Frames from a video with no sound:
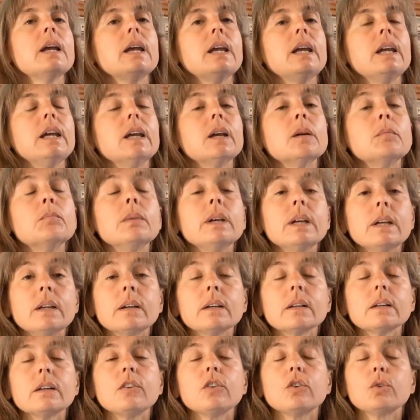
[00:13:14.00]
he
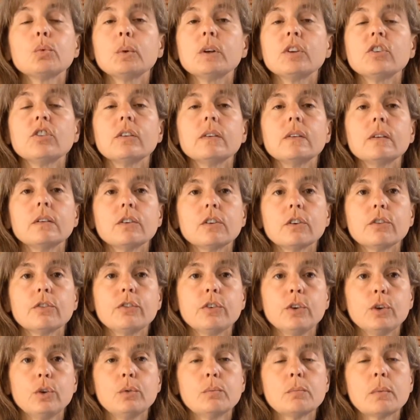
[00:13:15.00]
immediately switches into
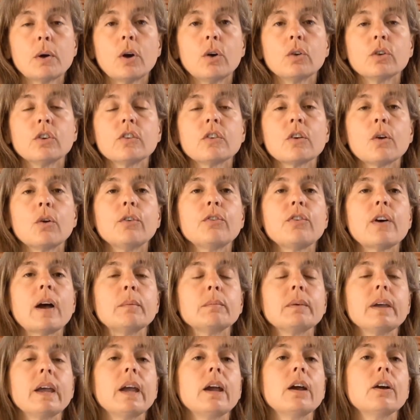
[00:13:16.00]
food mode. So if
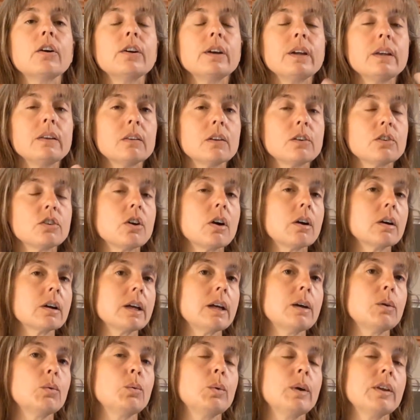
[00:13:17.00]
I'm carrying the
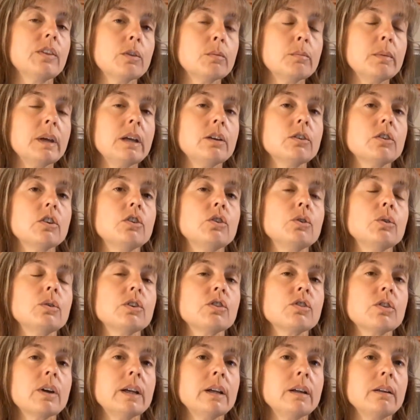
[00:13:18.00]
target with me to do a
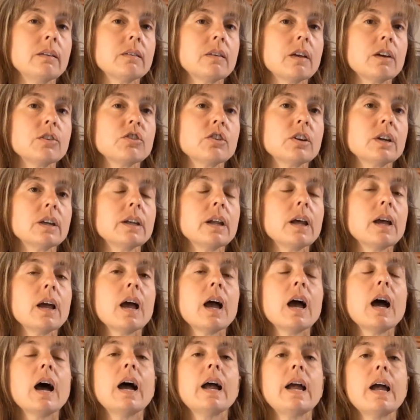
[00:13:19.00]
training session,
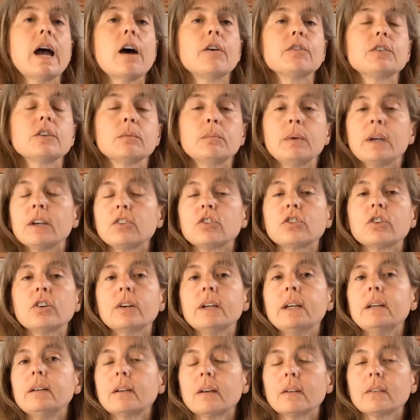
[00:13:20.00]
I have to make sure
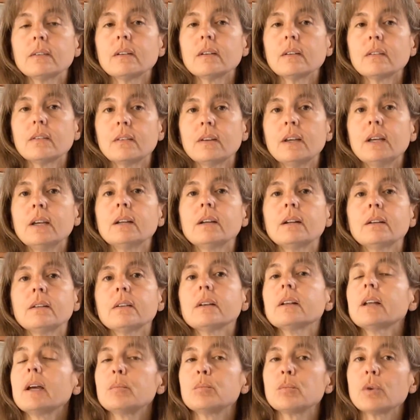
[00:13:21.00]
he doesn't see it
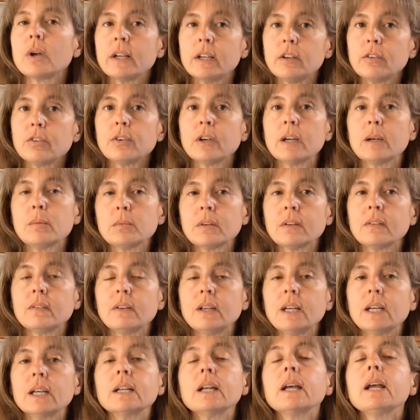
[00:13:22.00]
until I'm ready for him to
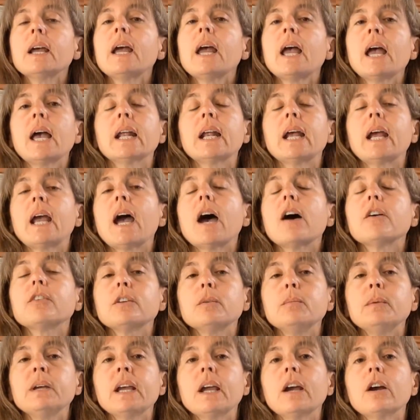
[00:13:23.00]
see it. And I have
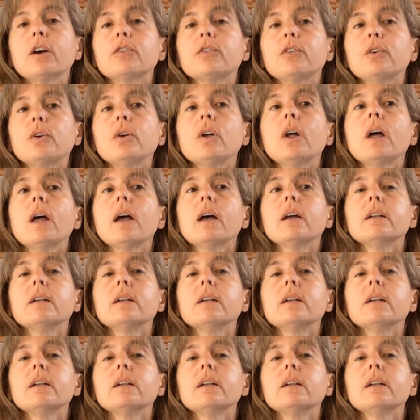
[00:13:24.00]
to be careful